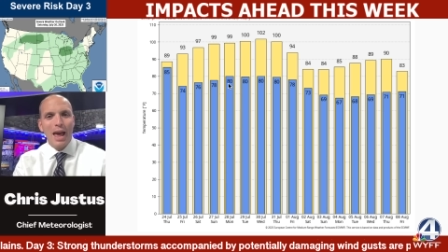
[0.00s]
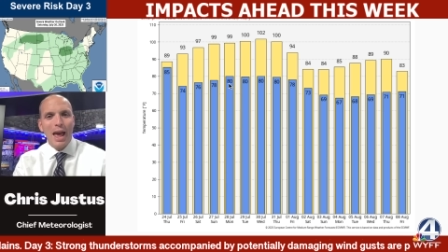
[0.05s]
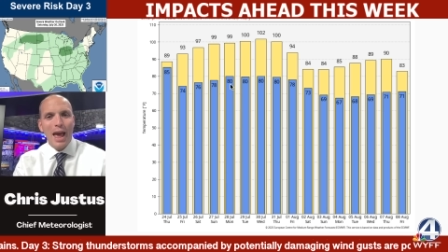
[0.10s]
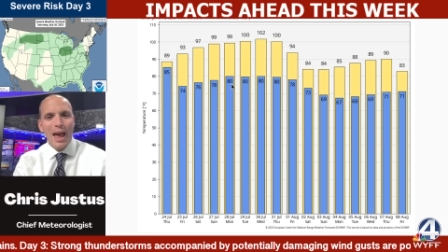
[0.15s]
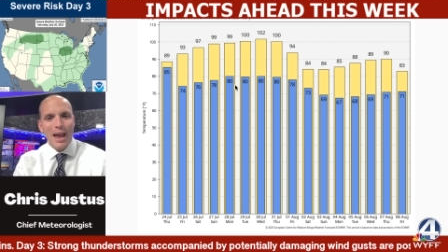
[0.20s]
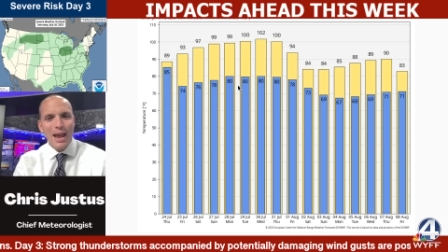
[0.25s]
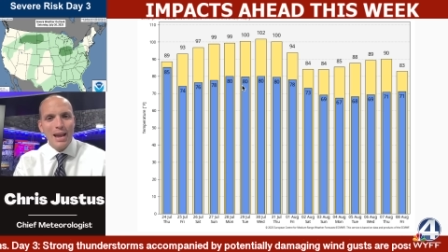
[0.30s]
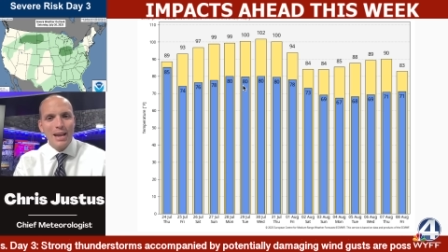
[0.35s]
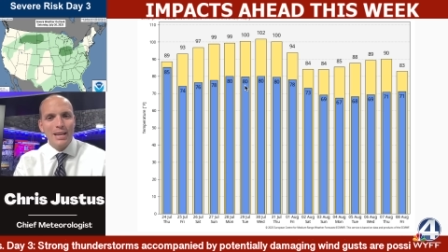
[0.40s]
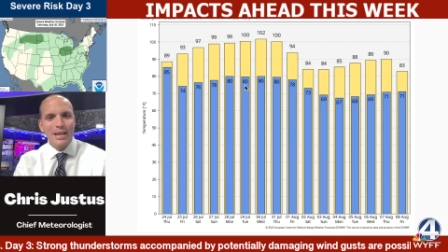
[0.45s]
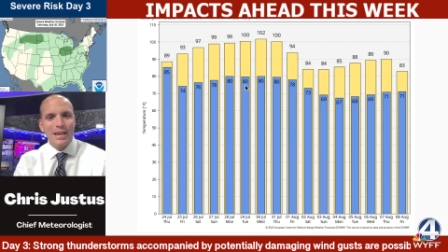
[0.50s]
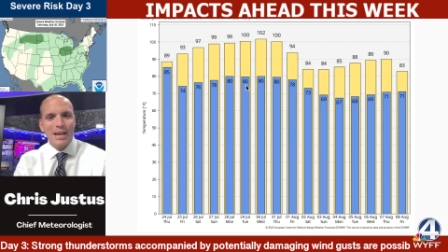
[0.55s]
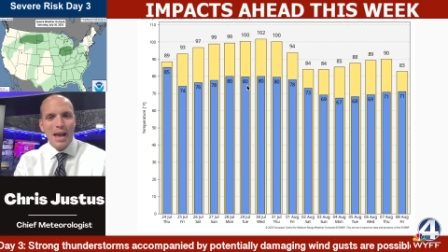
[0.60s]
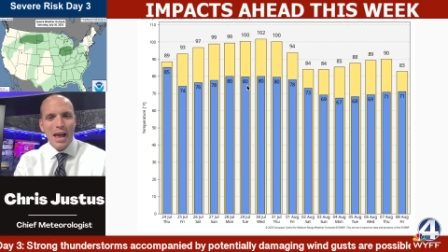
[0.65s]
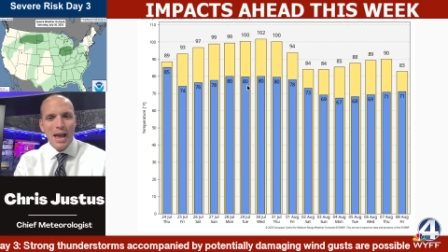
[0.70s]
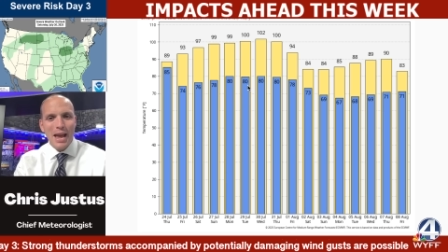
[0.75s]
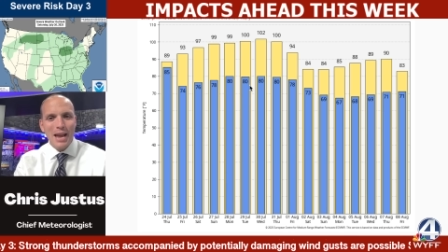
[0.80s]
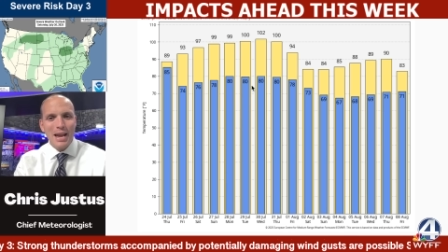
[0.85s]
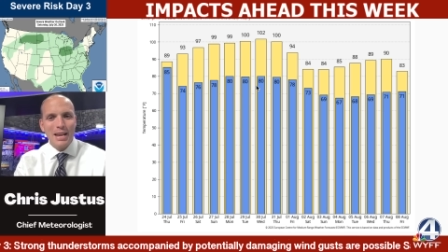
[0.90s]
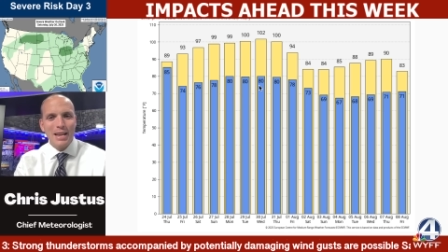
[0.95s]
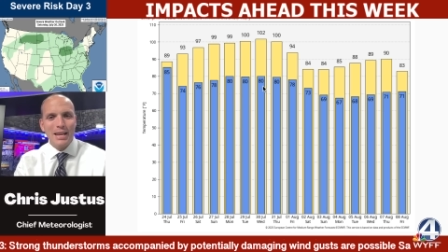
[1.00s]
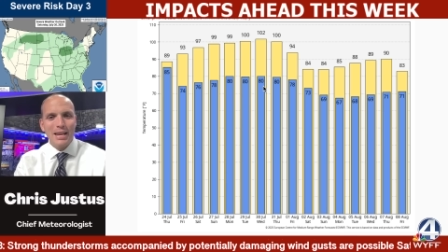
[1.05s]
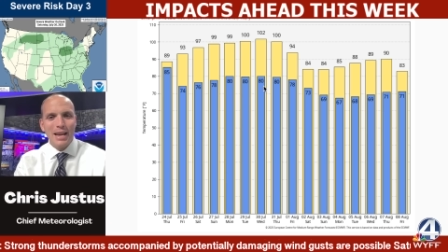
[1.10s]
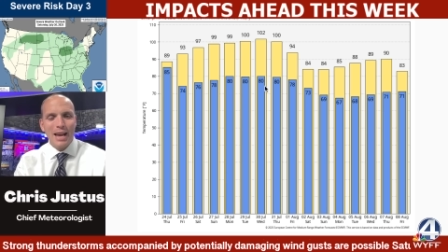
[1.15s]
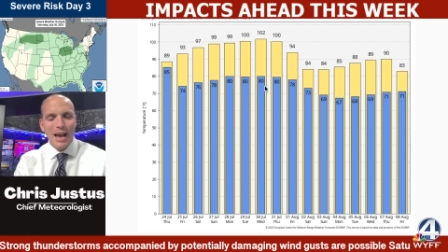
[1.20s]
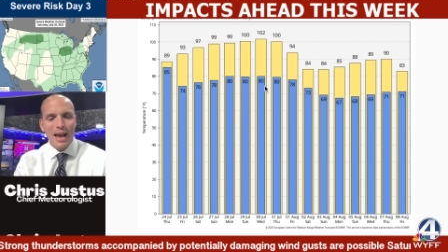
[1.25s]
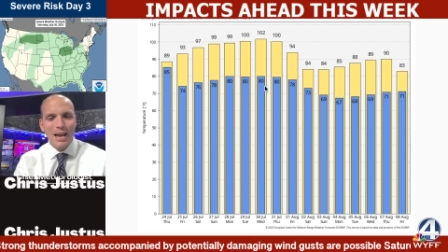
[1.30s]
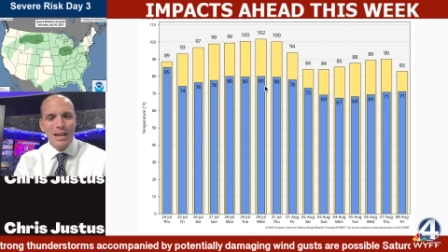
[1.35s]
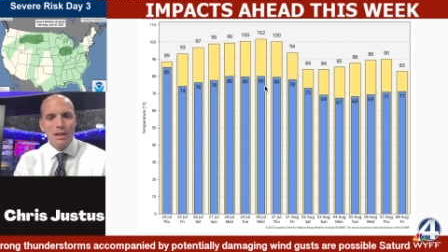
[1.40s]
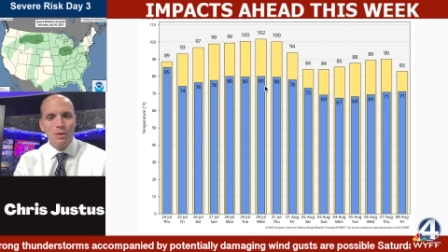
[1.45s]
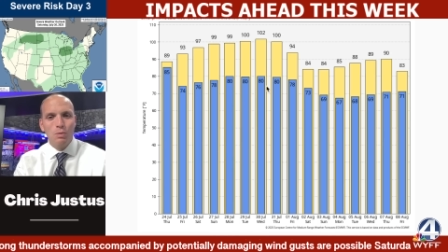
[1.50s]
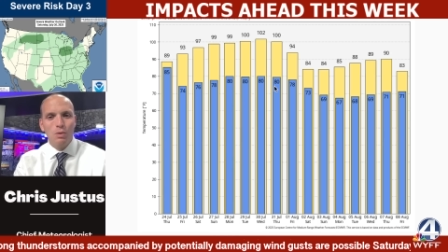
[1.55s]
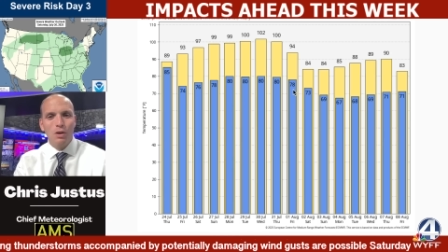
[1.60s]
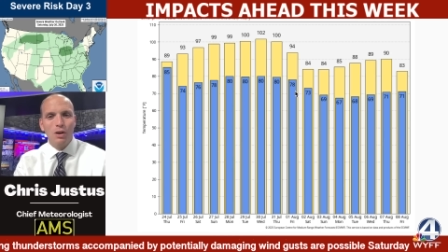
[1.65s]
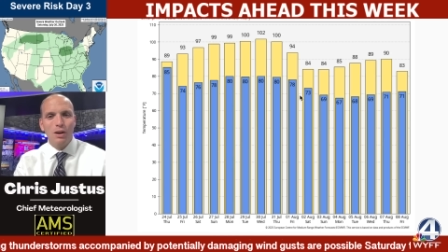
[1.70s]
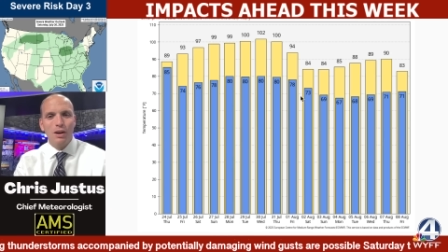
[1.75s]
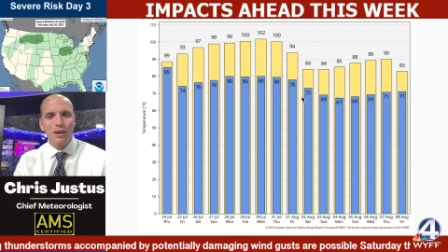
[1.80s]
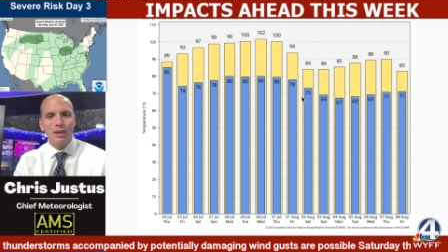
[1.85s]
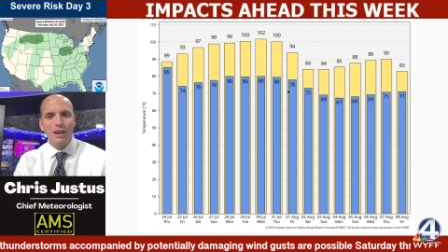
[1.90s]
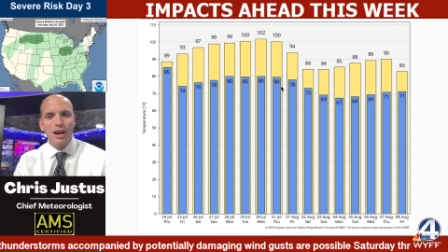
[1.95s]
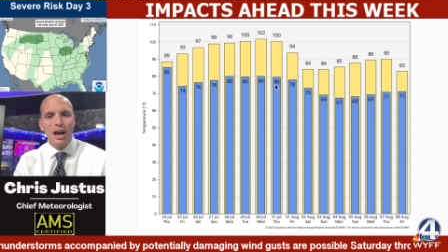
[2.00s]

80, 80, 81.